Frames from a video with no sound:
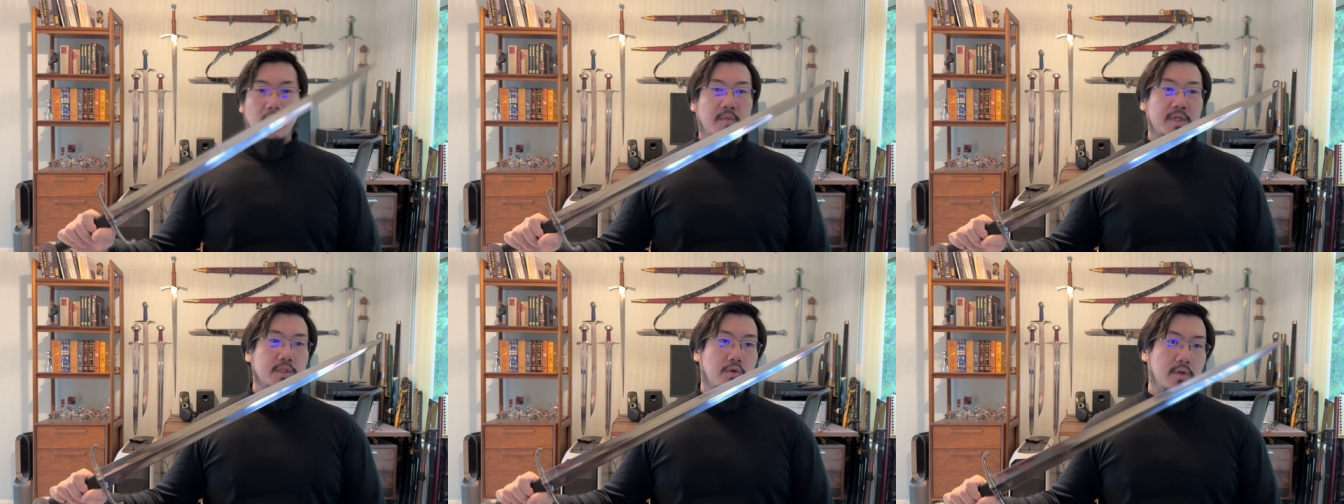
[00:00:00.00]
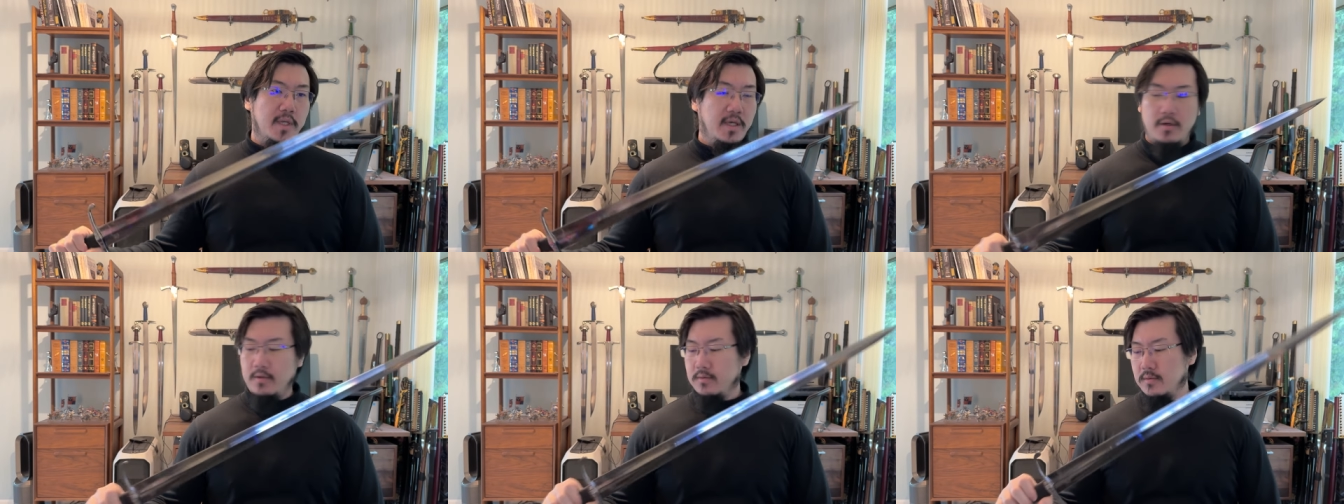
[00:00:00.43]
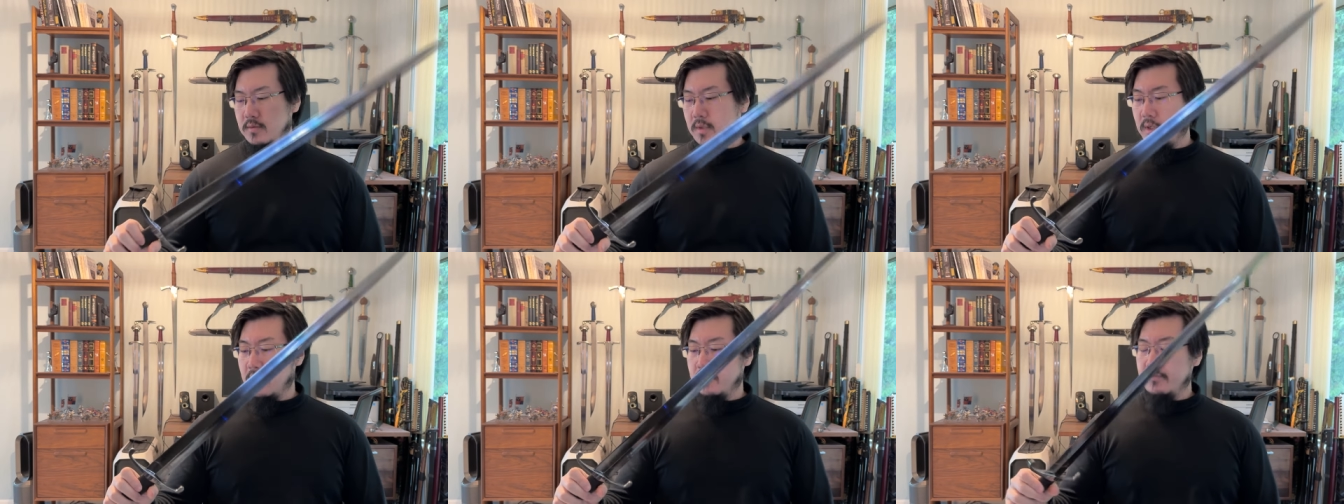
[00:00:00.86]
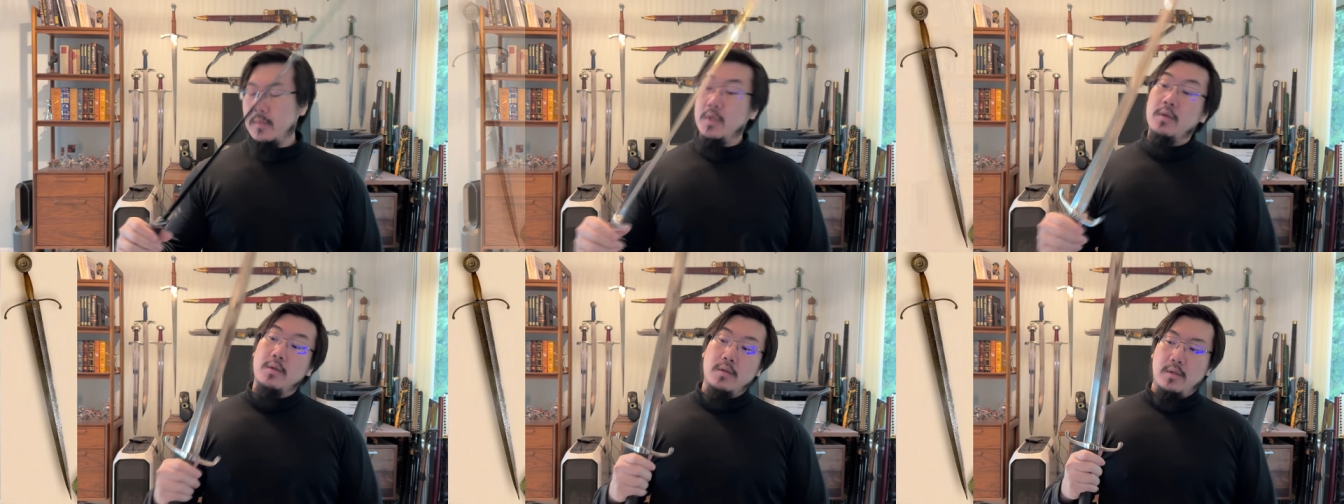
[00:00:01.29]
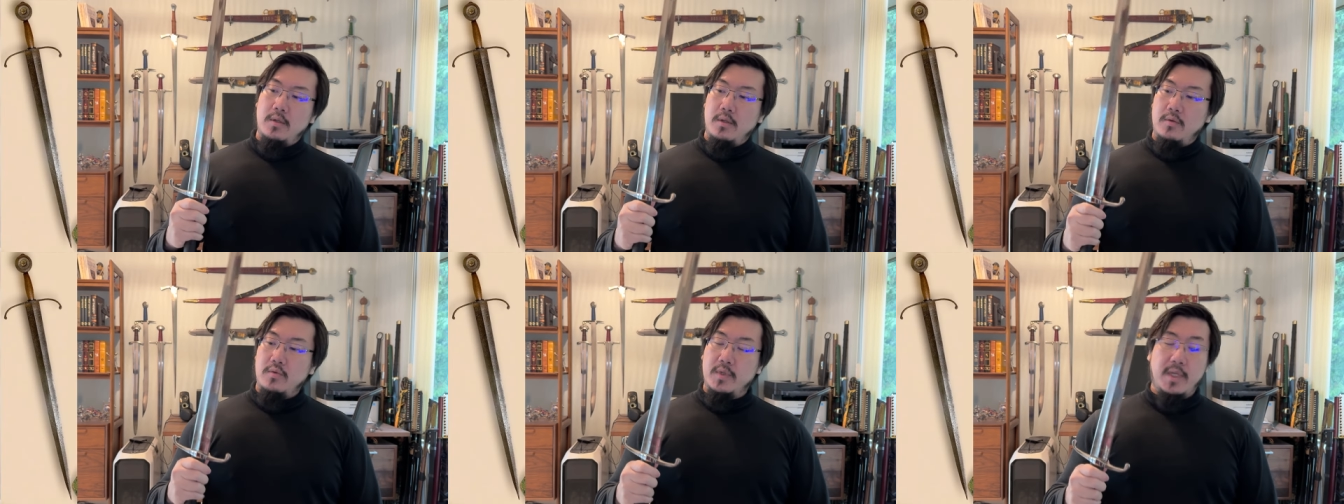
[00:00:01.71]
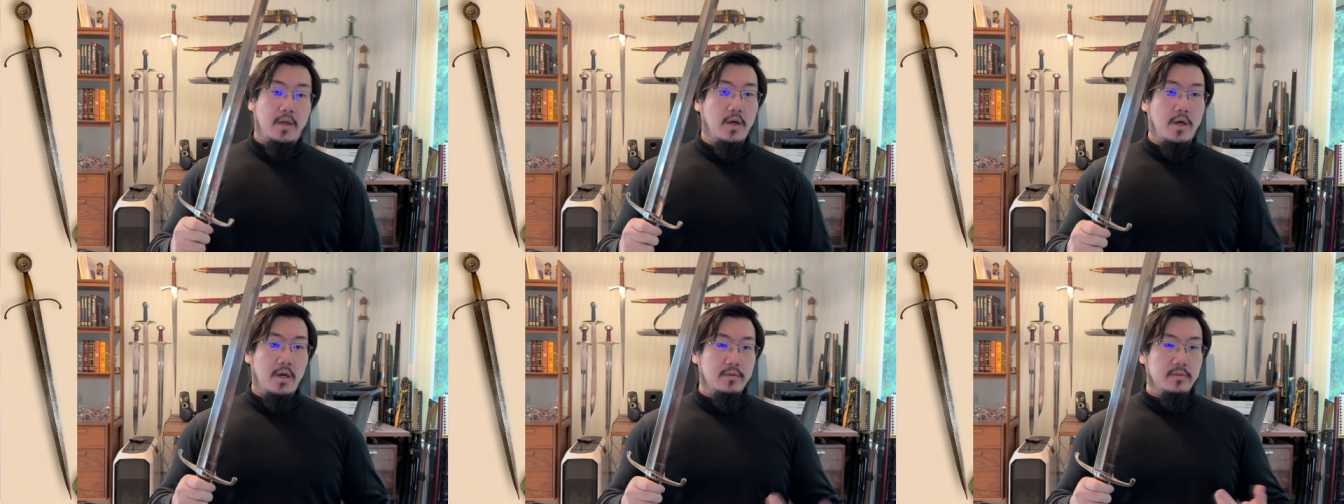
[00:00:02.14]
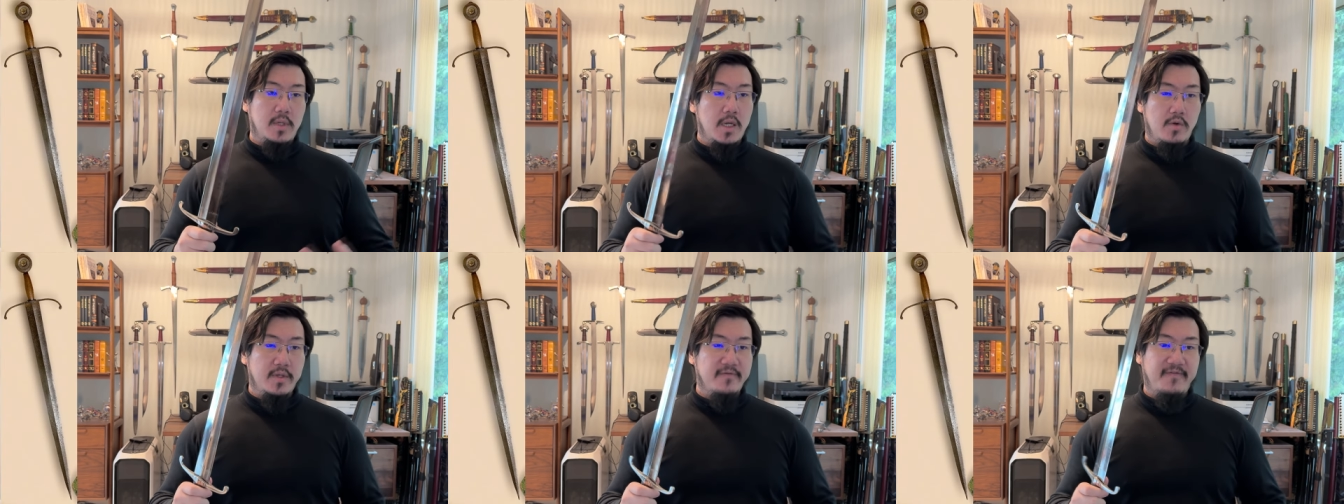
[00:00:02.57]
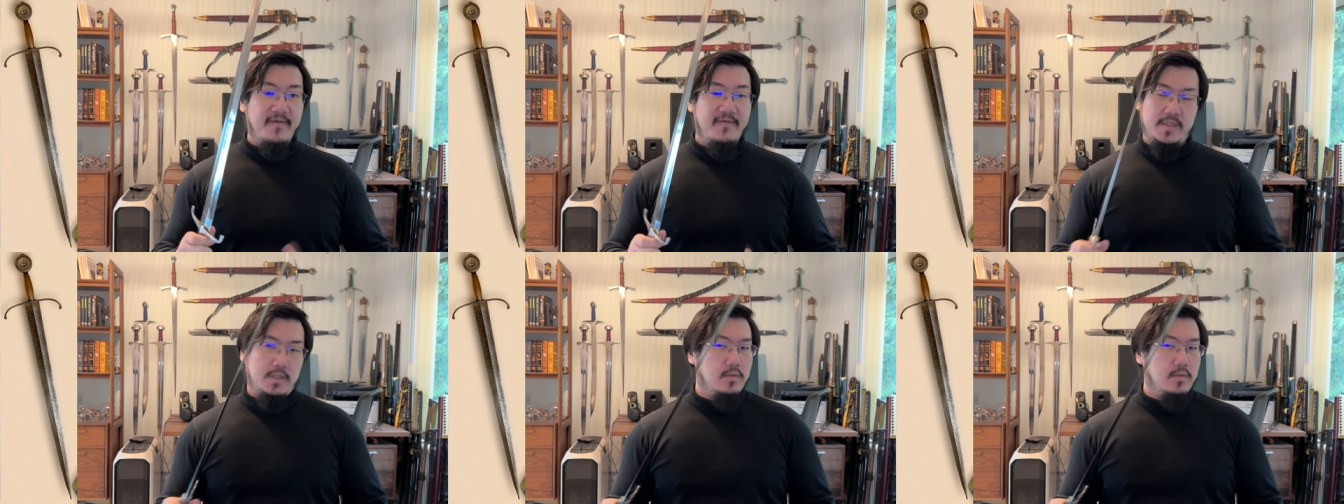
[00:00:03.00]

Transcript: arming sword here, um, what they call Henry V,